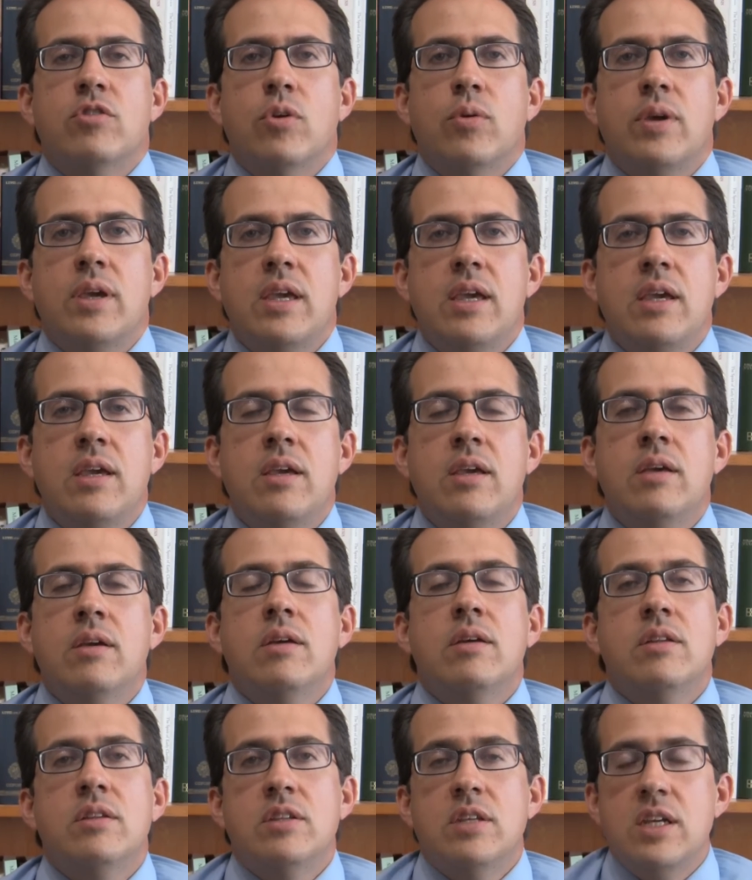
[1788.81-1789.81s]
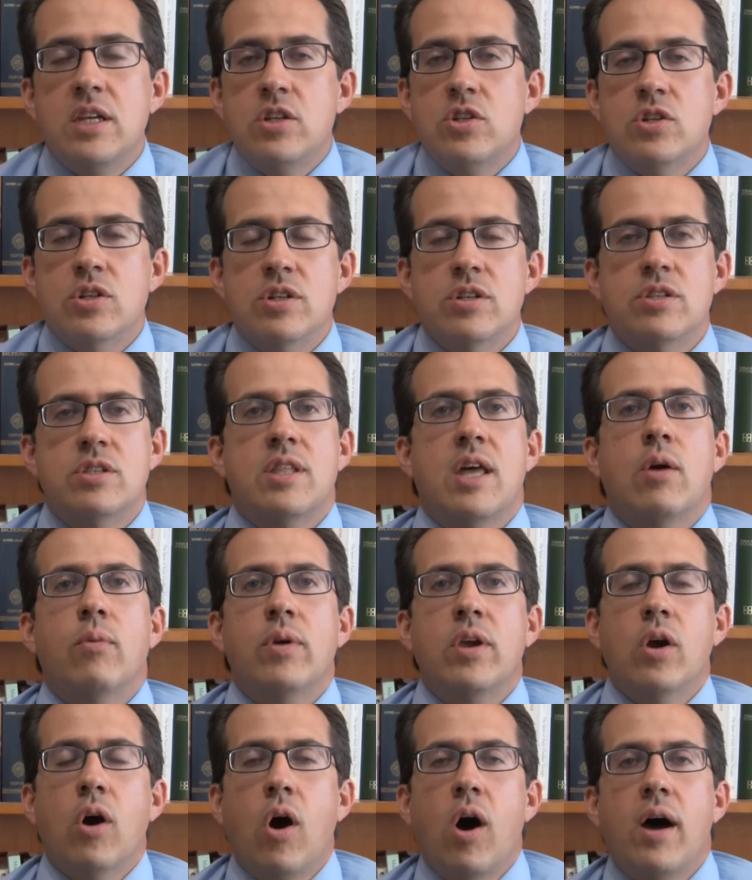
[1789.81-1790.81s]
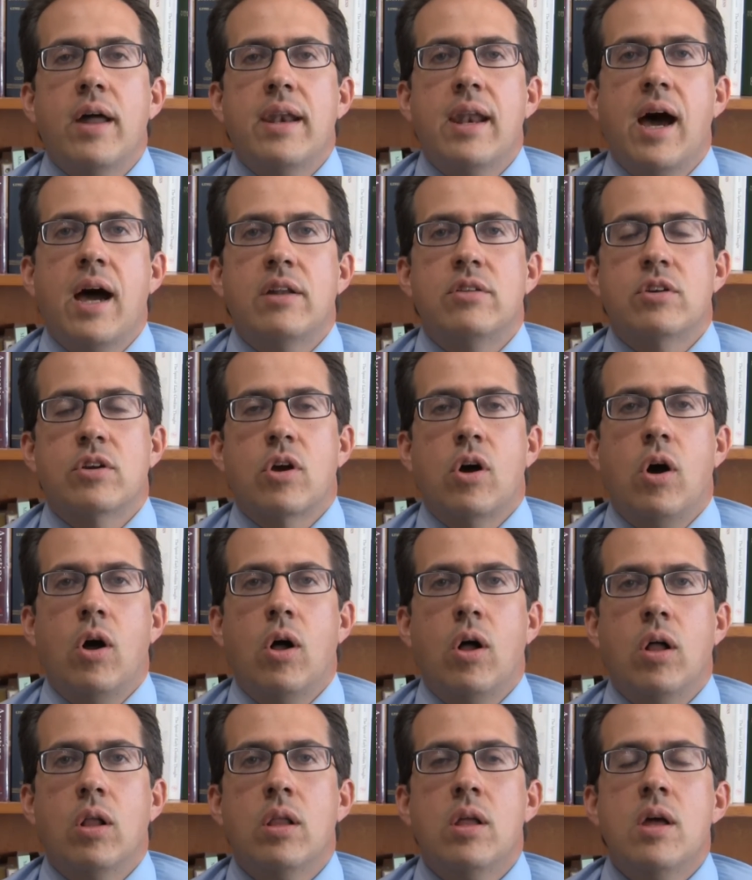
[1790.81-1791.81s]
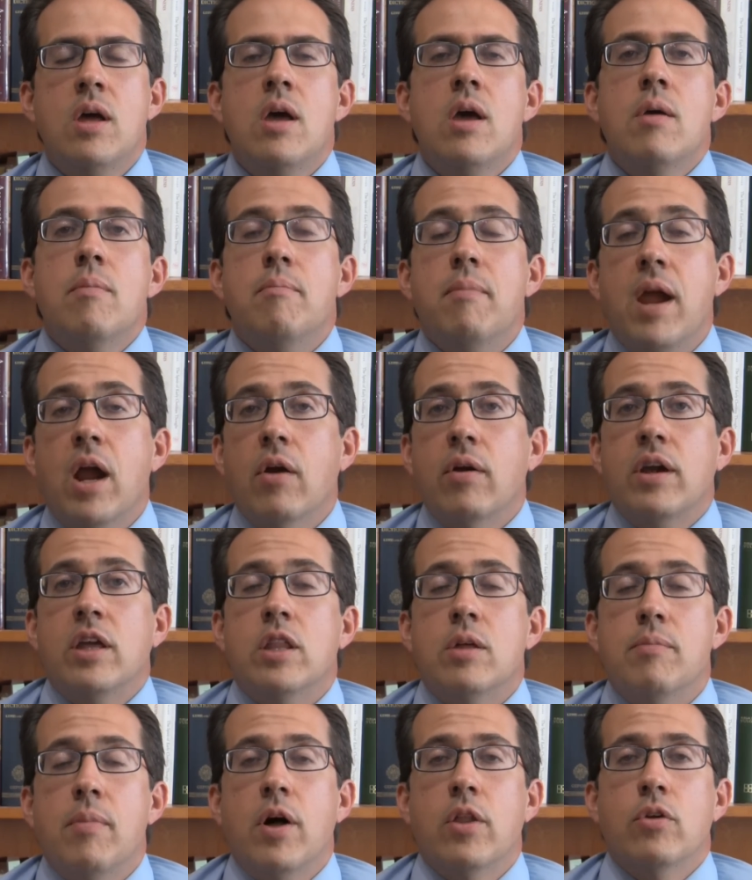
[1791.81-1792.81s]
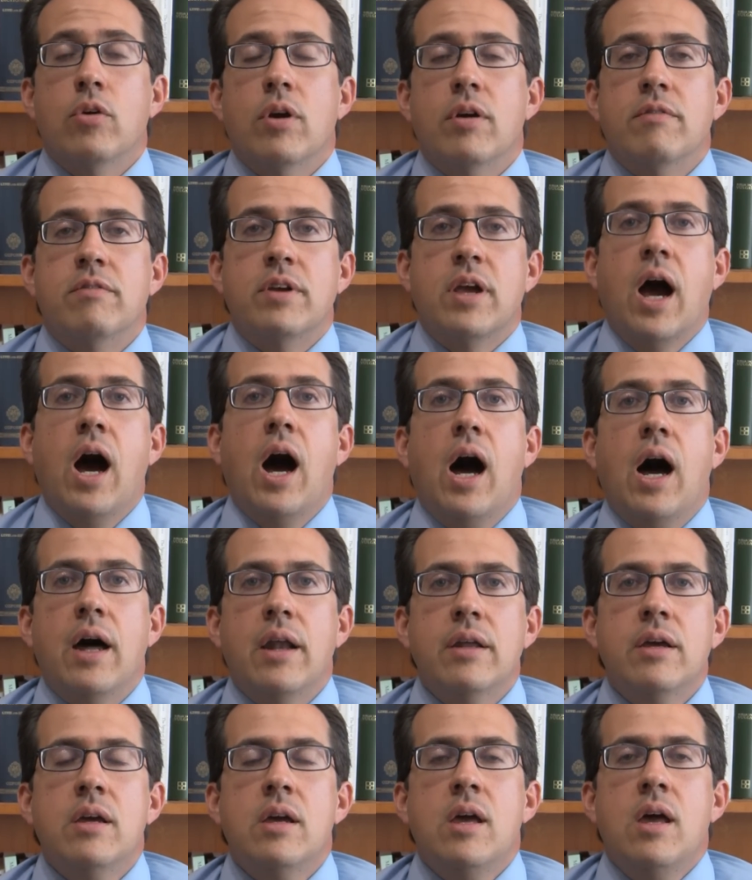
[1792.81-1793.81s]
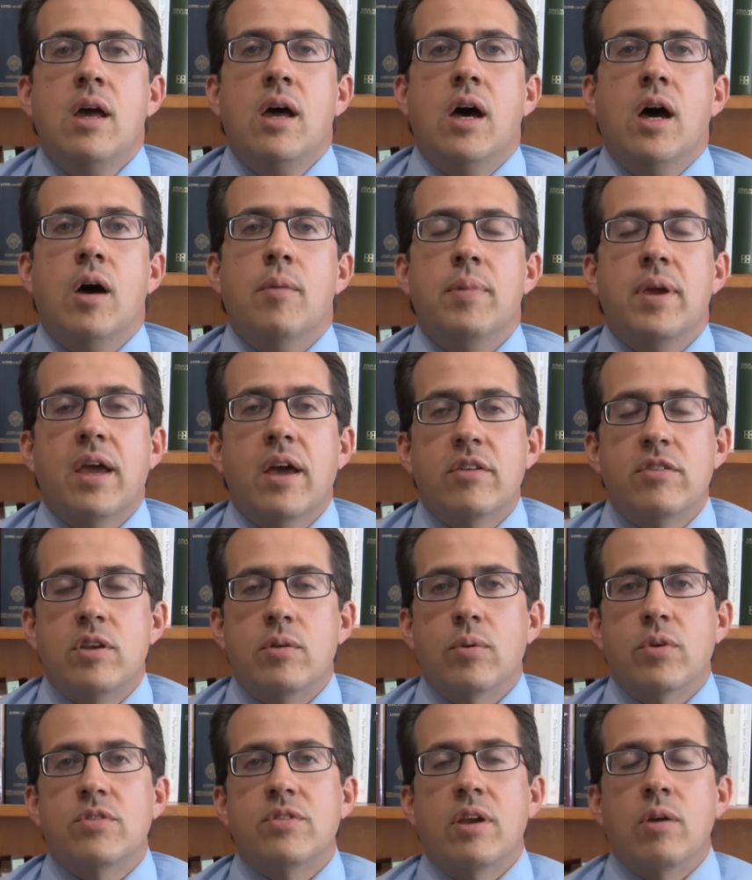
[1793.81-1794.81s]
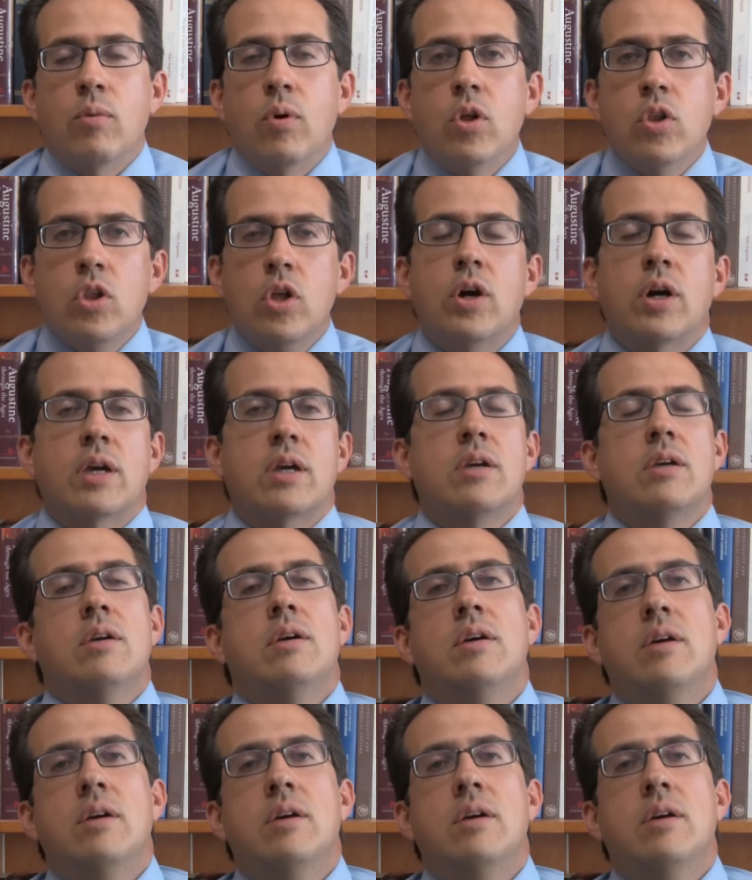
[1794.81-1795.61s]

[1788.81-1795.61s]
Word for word: So he teaches that we ought not to call Mary the mother of God, uh, because he will say, well, look,